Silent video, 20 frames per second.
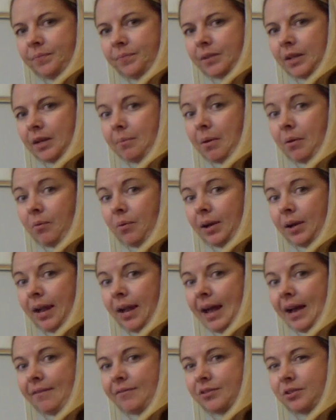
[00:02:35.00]
and I'm at
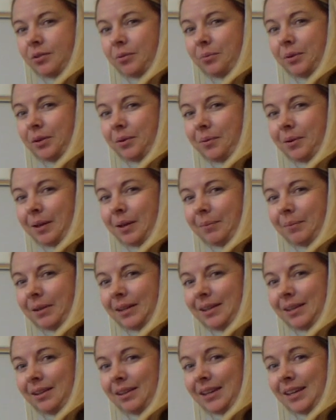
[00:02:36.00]
1/2. So I wonder what I'm going
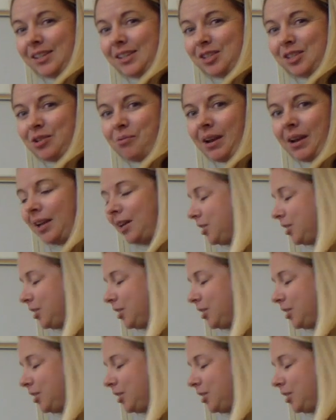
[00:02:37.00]
to get to when I